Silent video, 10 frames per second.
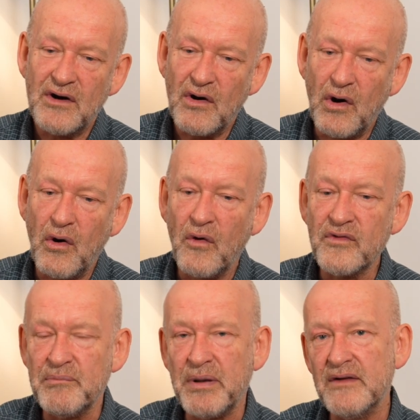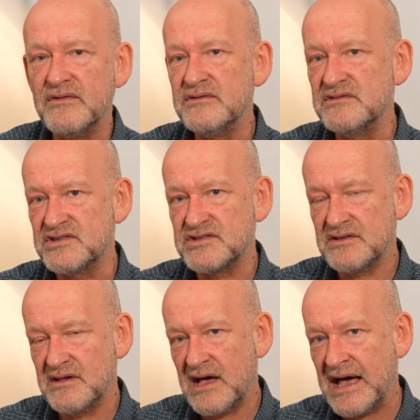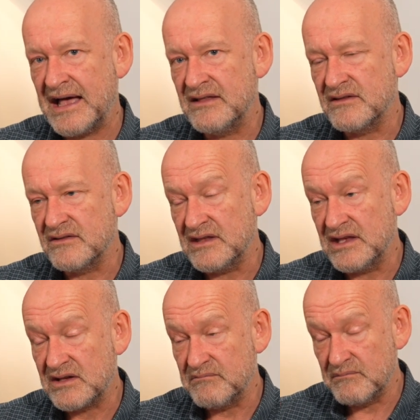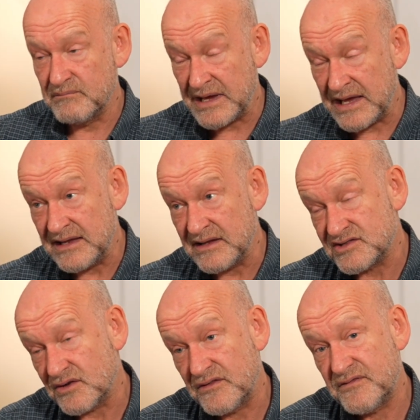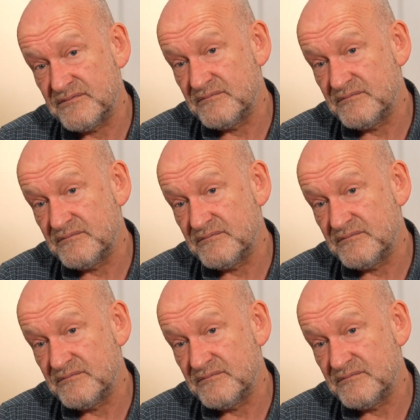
All the buttons and the main sort of